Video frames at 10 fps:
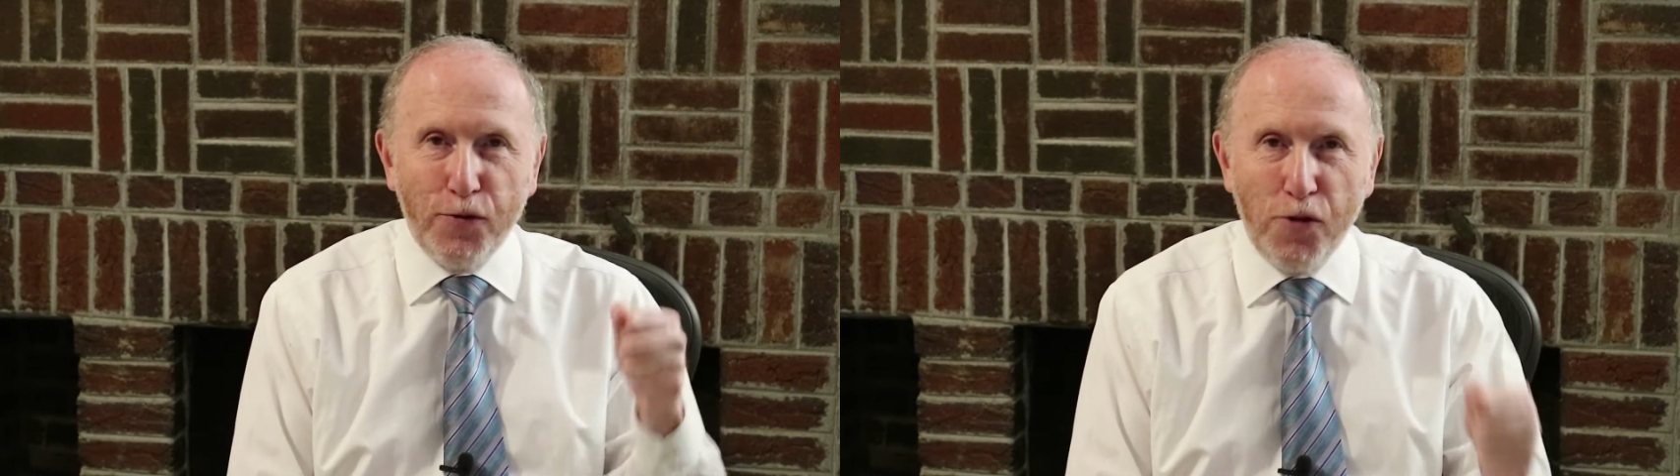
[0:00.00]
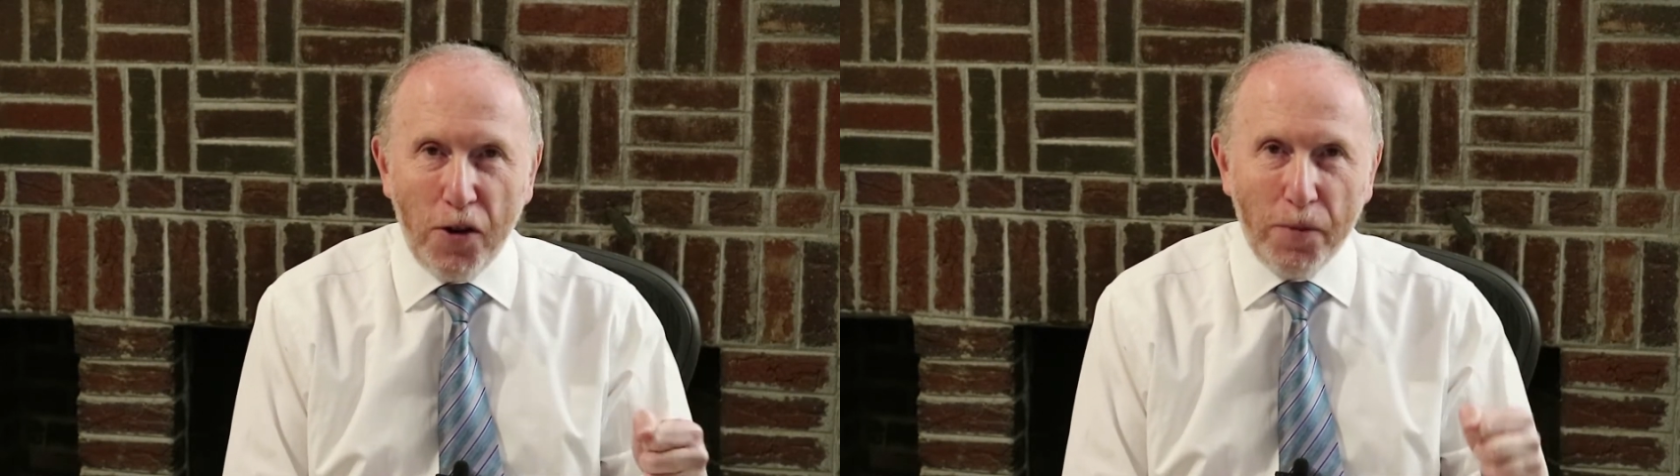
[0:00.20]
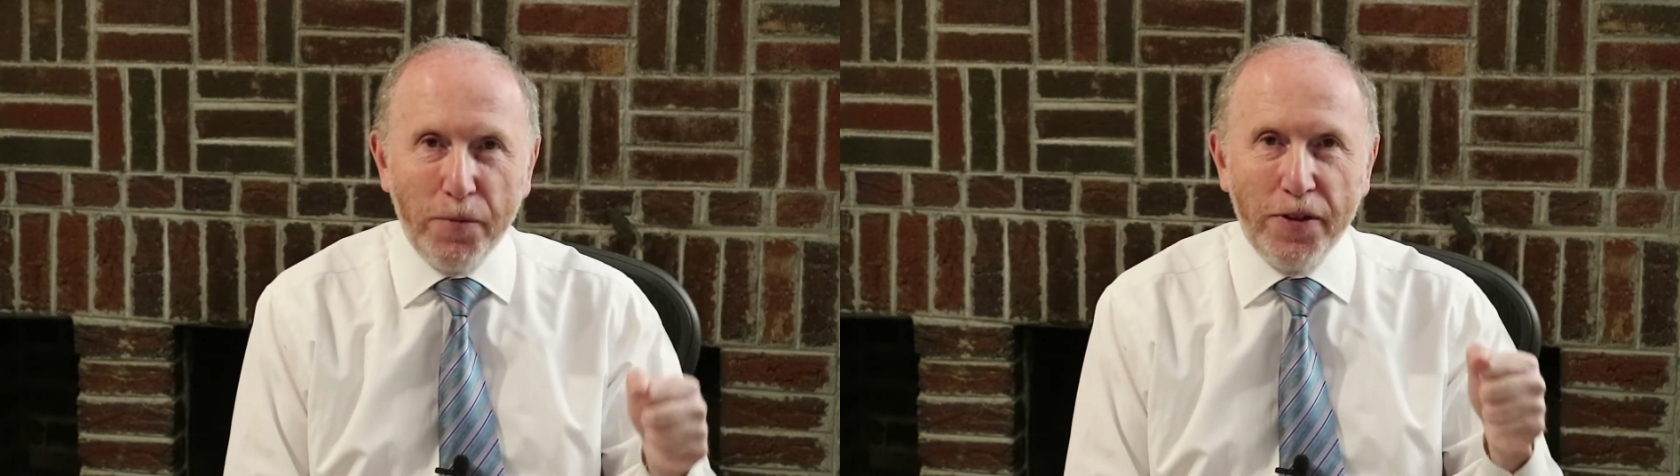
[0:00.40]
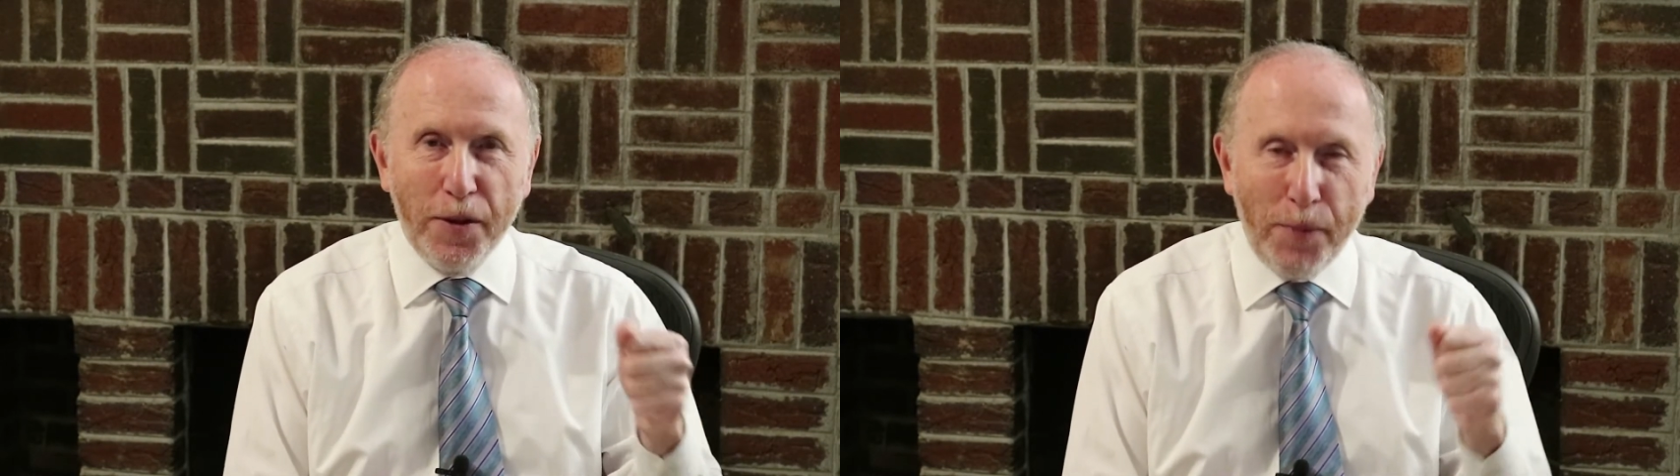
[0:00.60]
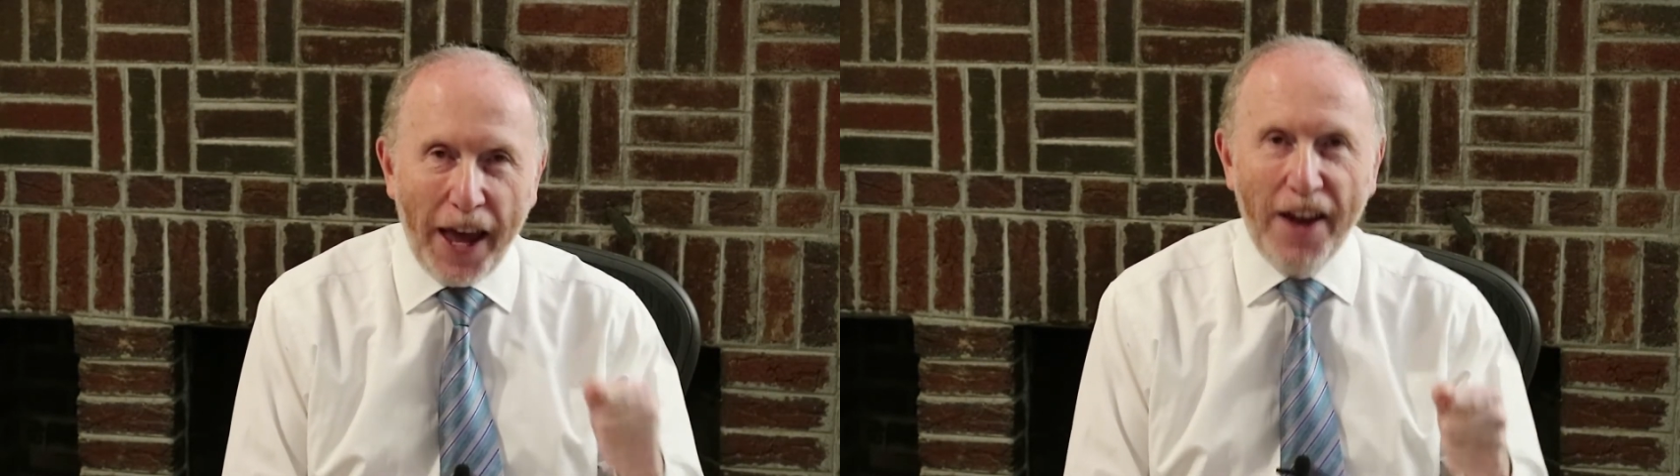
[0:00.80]
from
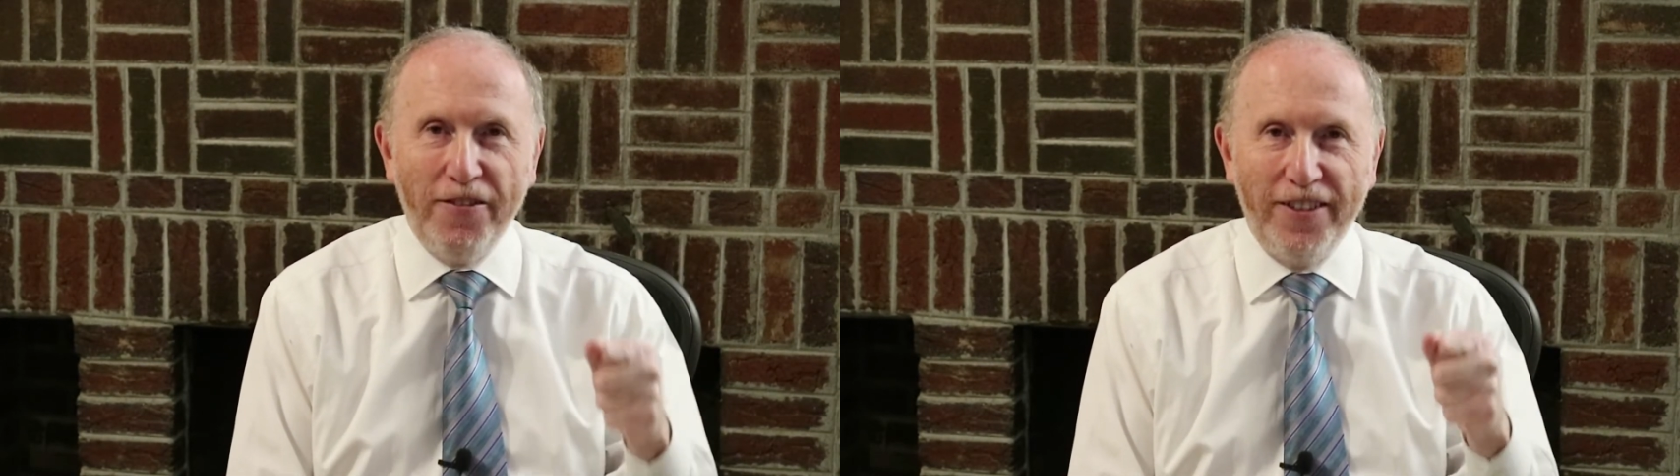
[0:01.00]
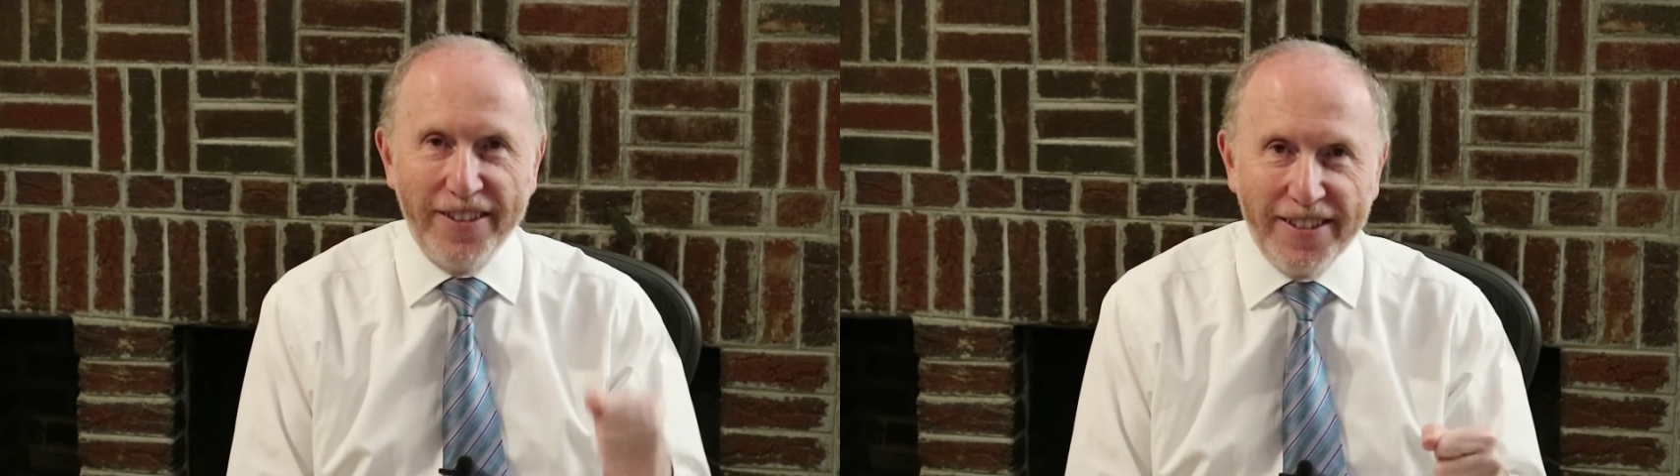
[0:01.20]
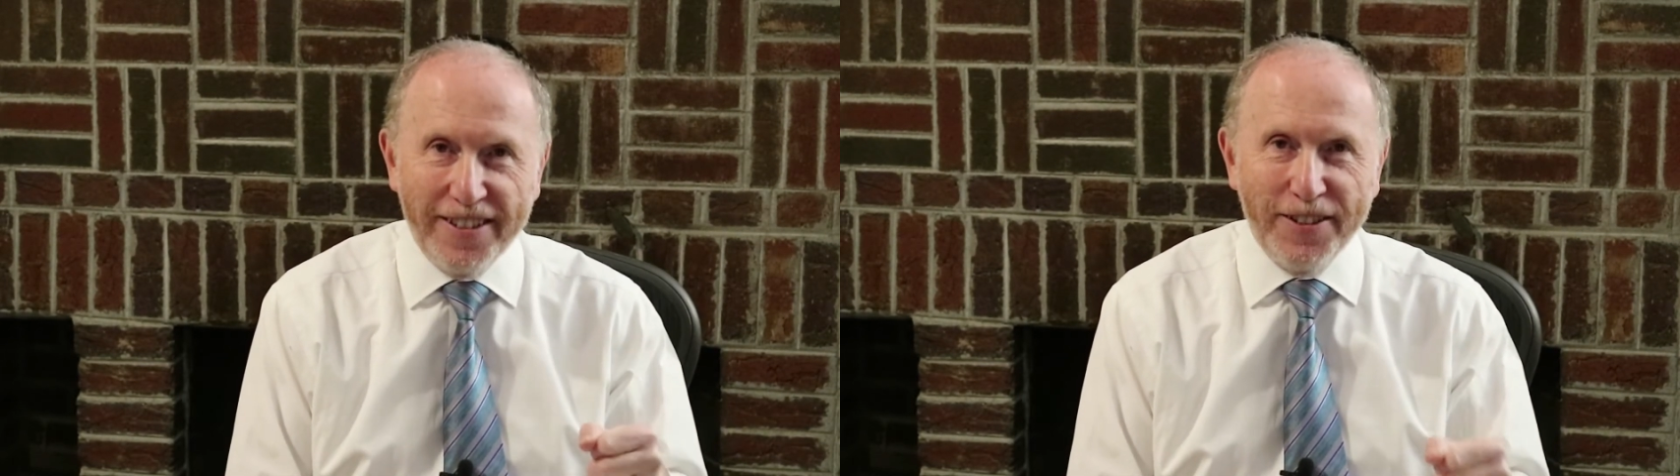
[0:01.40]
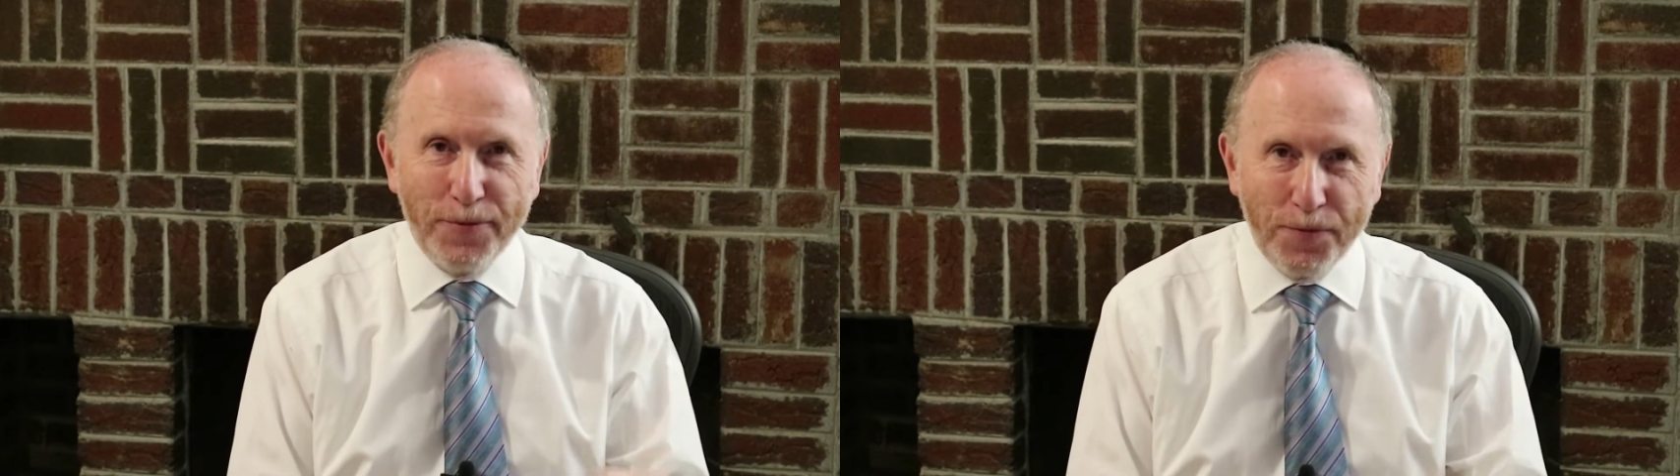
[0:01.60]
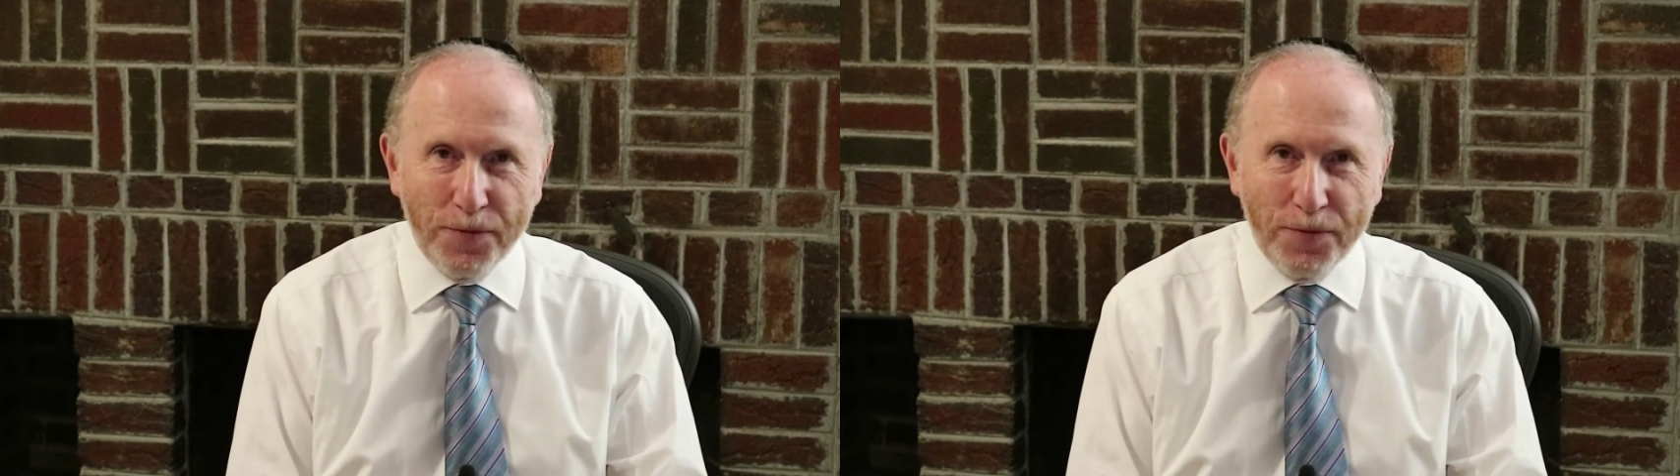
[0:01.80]
the parents.